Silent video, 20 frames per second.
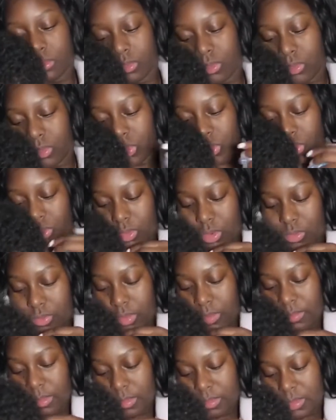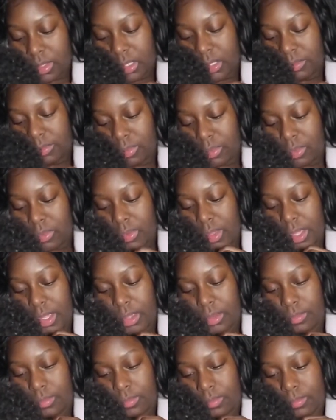What's wrong with Mama's boy?